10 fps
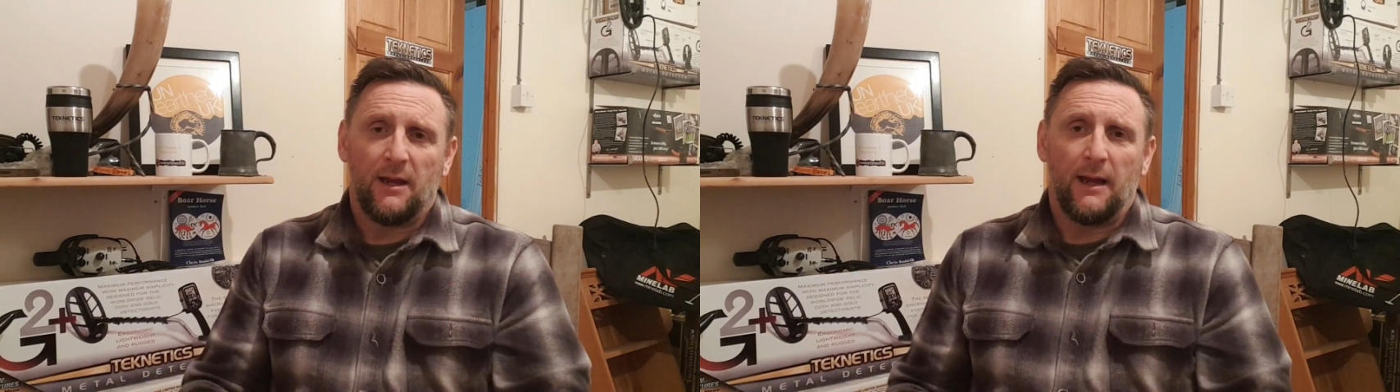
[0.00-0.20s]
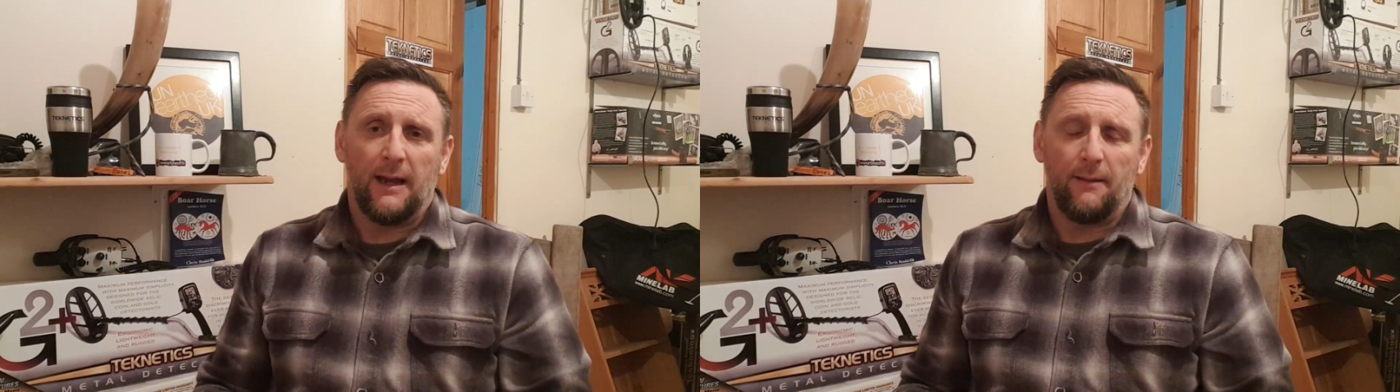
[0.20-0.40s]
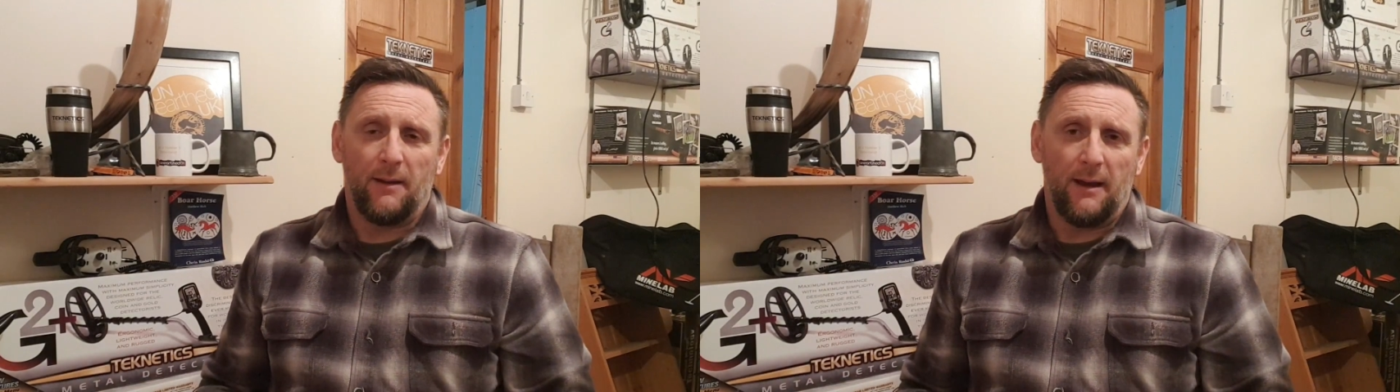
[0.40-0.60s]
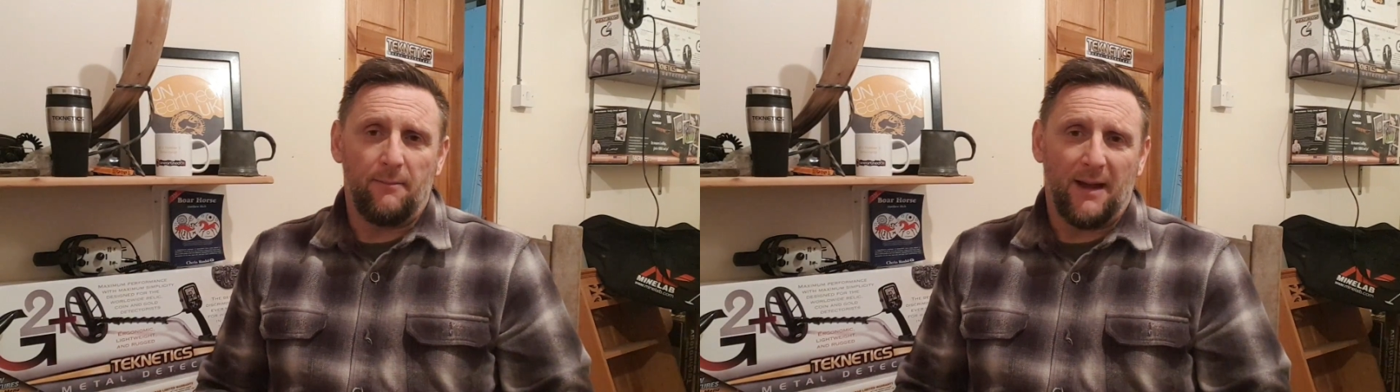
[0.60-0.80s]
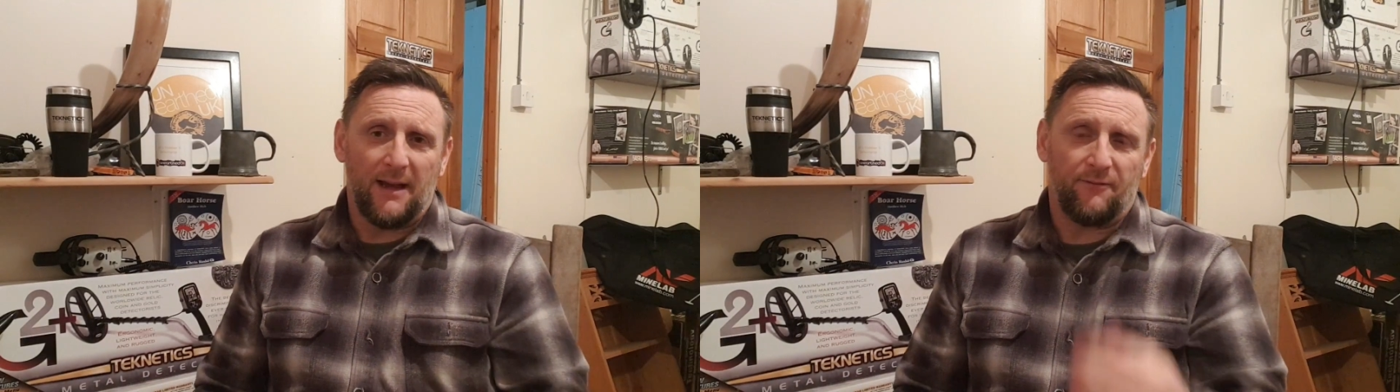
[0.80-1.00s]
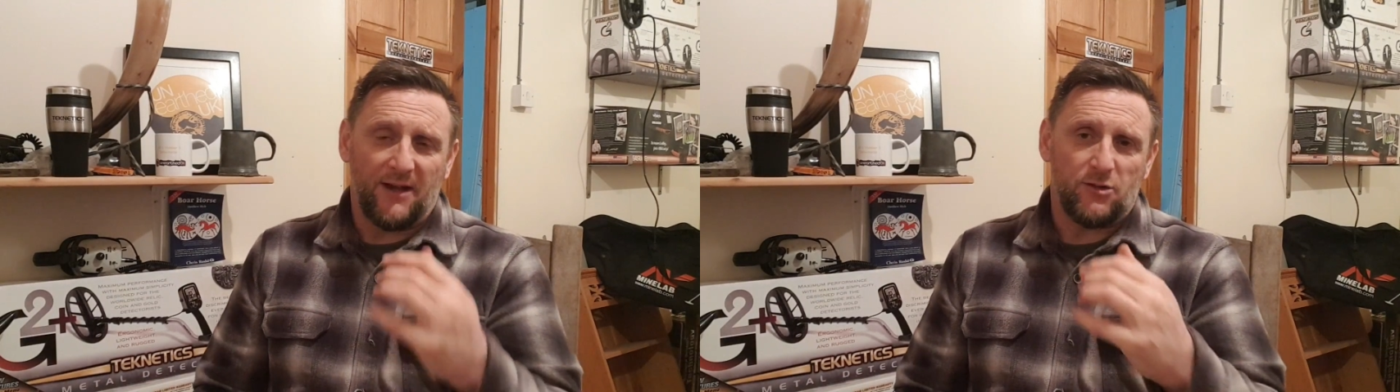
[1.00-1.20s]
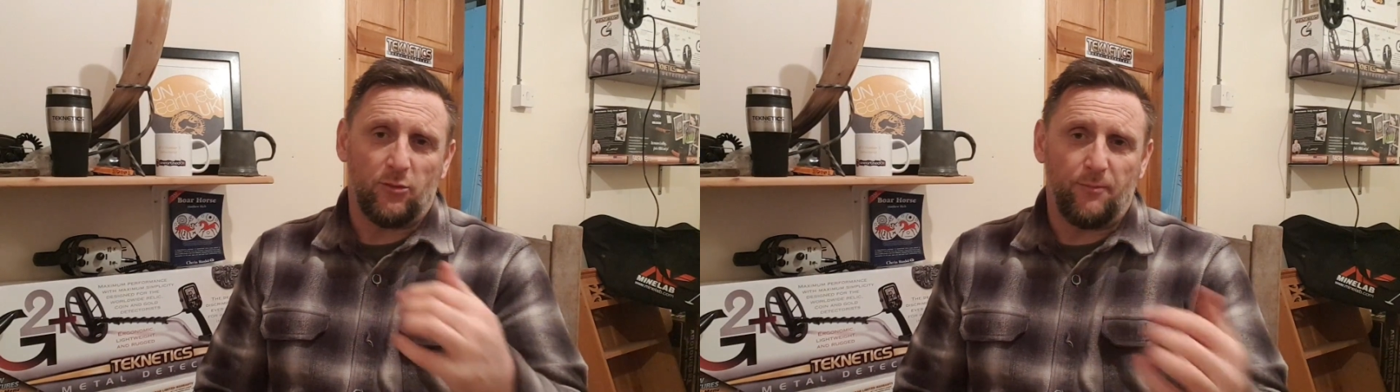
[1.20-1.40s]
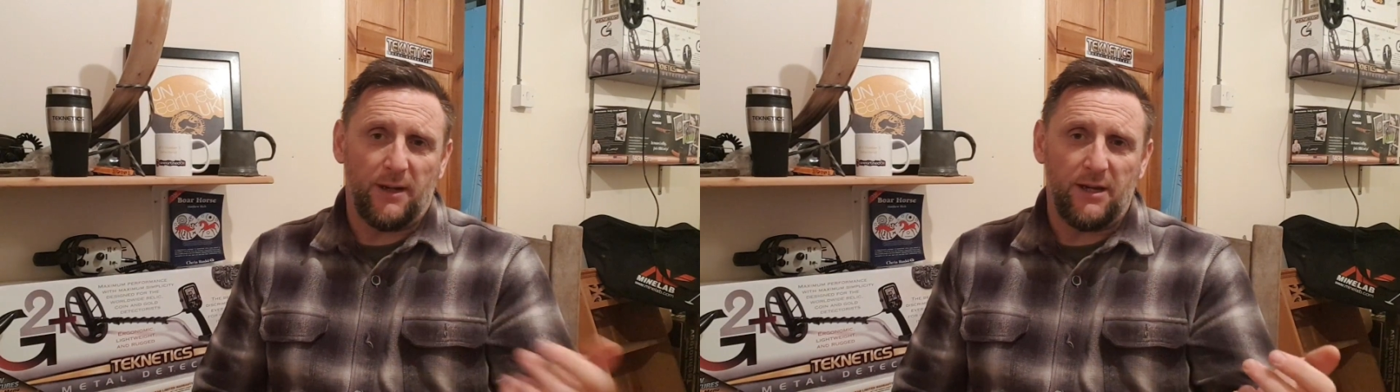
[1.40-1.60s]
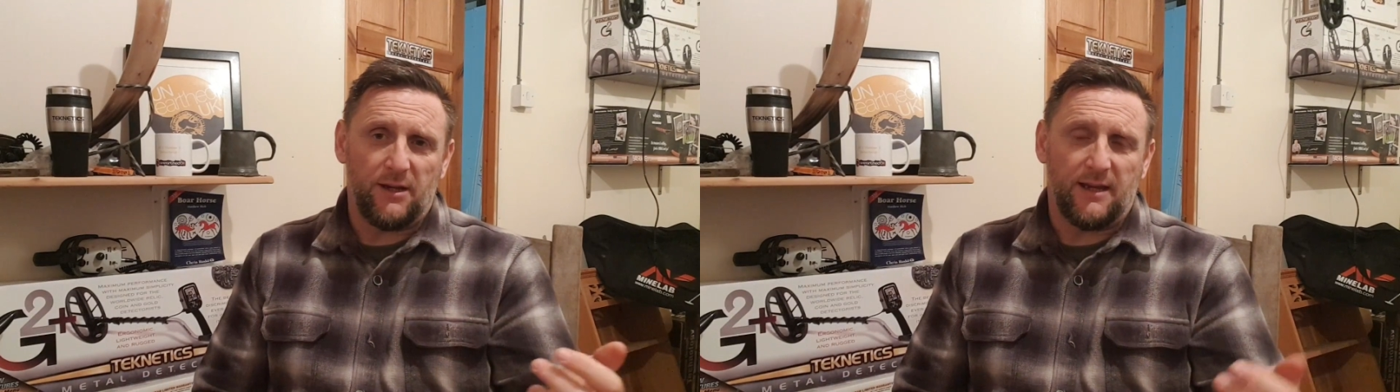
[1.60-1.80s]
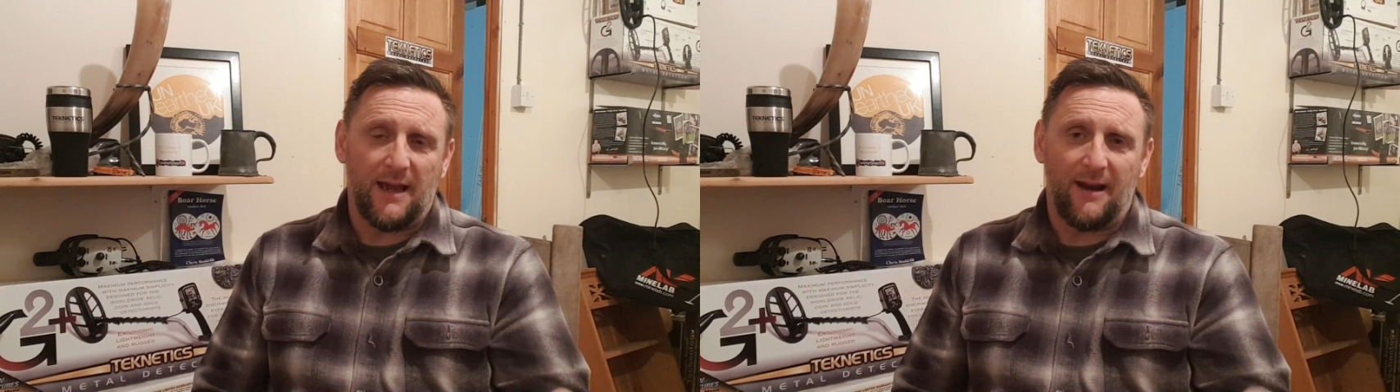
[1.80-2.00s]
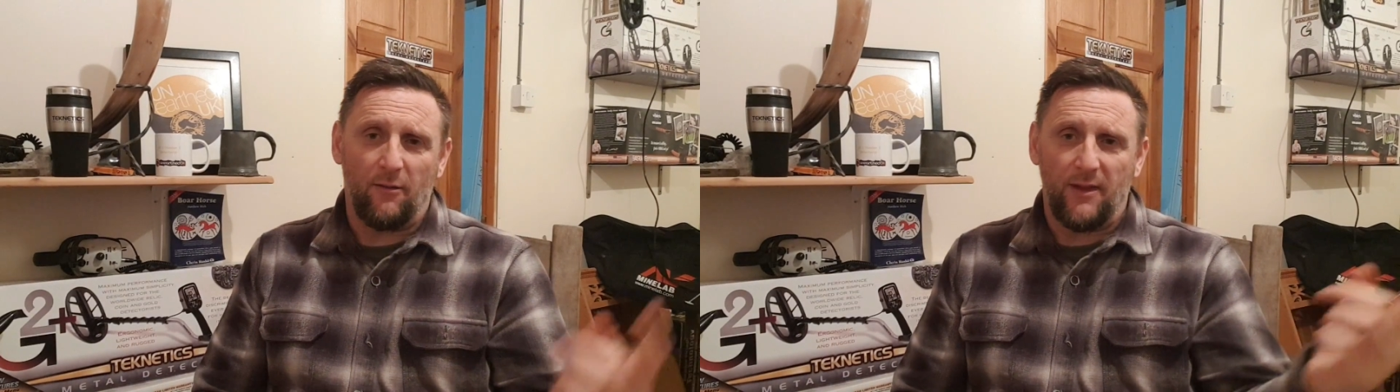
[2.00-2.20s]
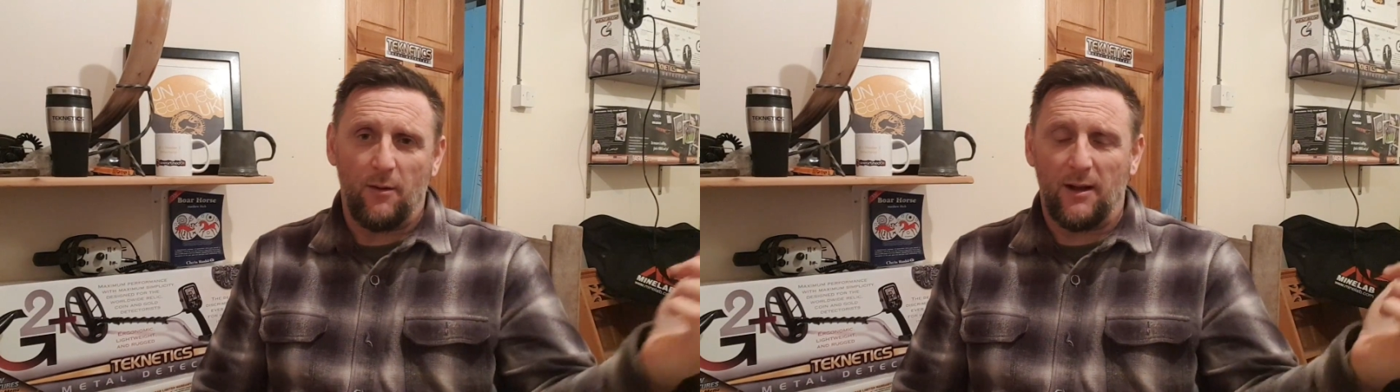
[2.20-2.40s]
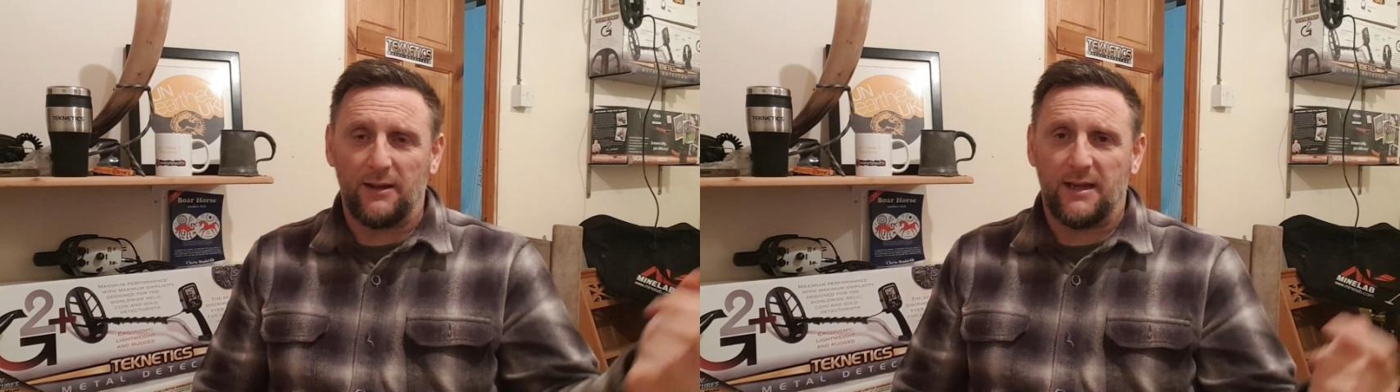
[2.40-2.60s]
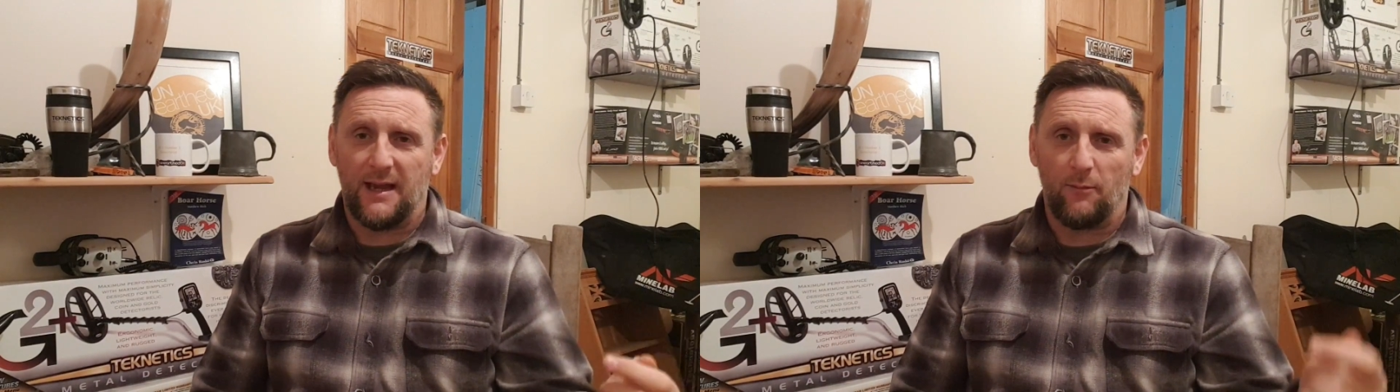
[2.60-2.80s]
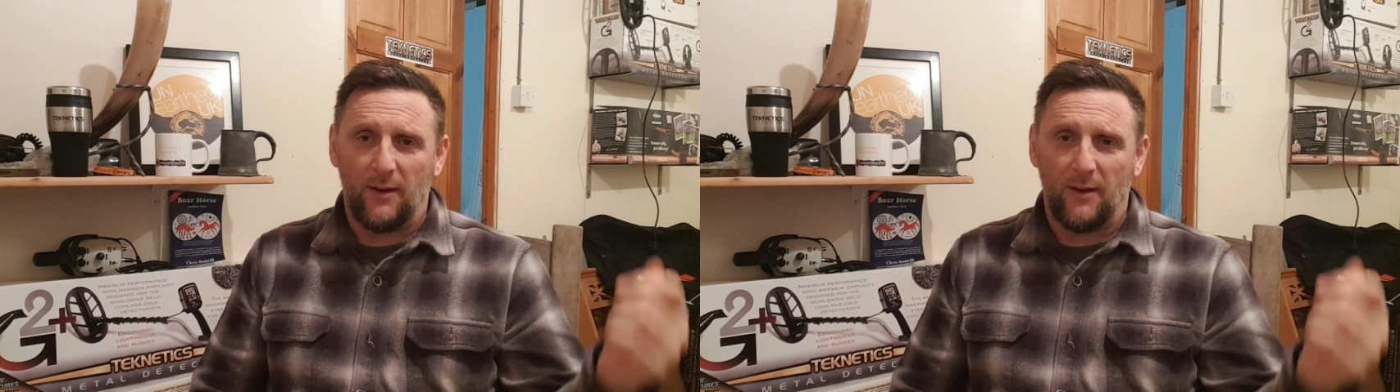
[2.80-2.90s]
and my advice would be get out there while you can.